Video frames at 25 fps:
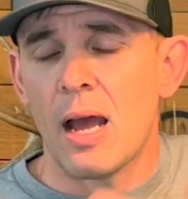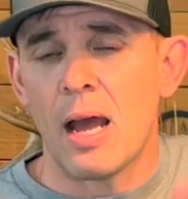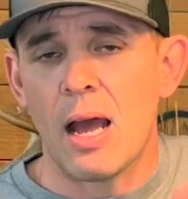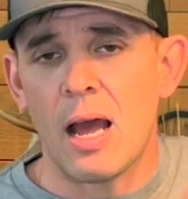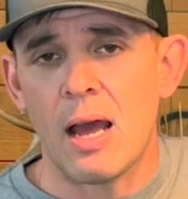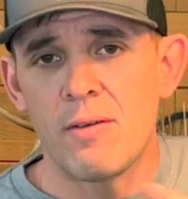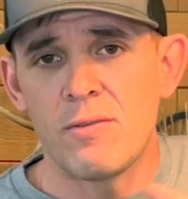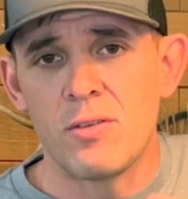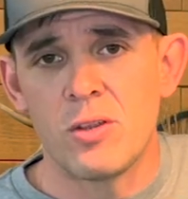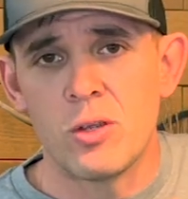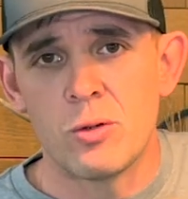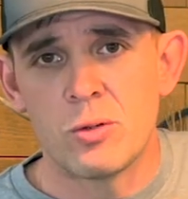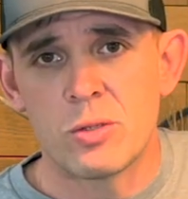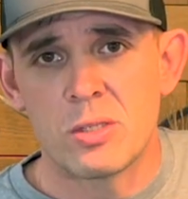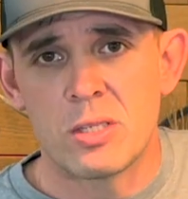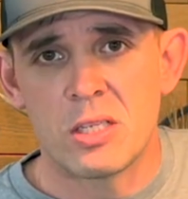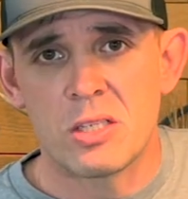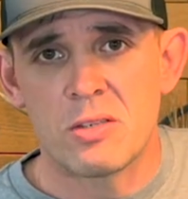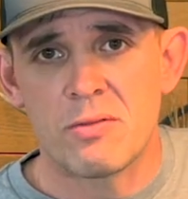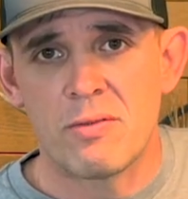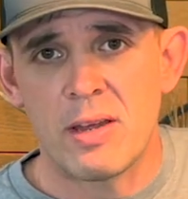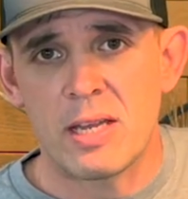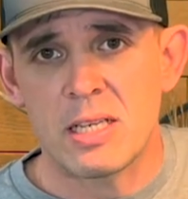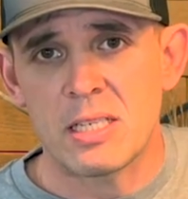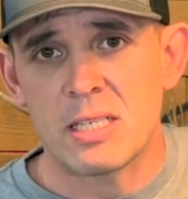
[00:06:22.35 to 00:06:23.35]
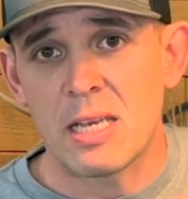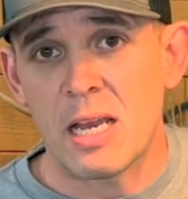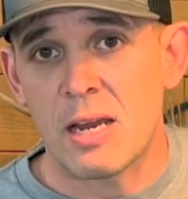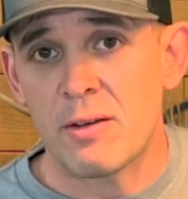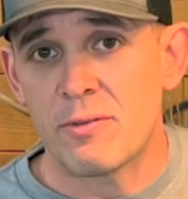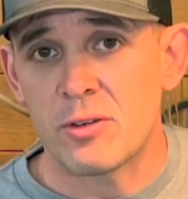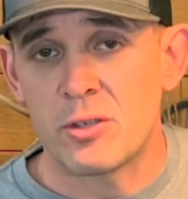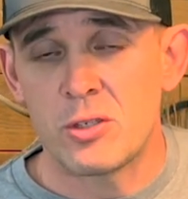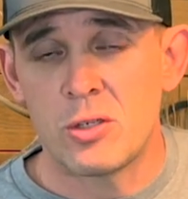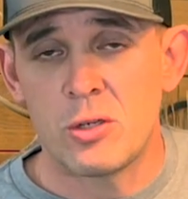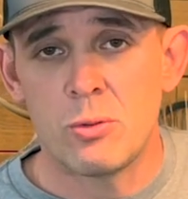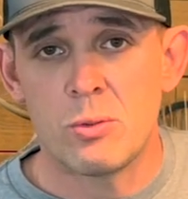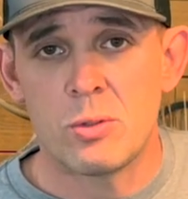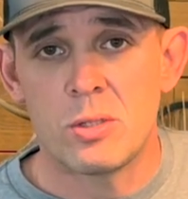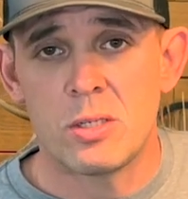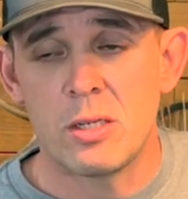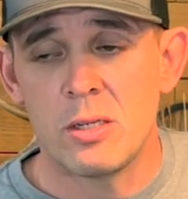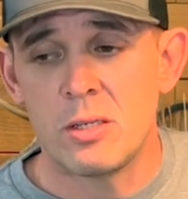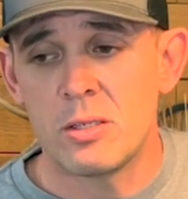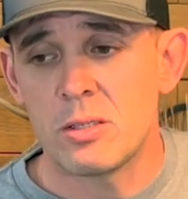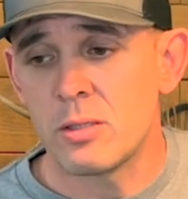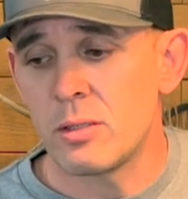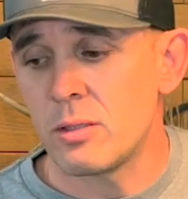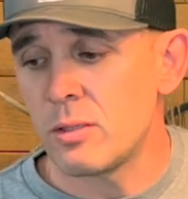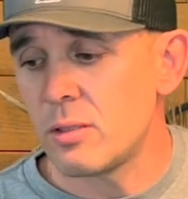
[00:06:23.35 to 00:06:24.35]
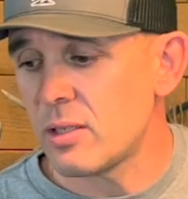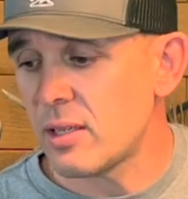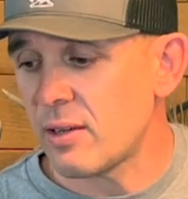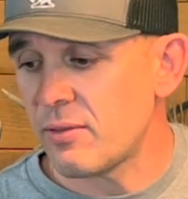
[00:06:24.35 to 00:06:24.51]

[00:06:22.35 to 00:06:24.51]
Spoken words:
I've used this vest now for 2 seasons.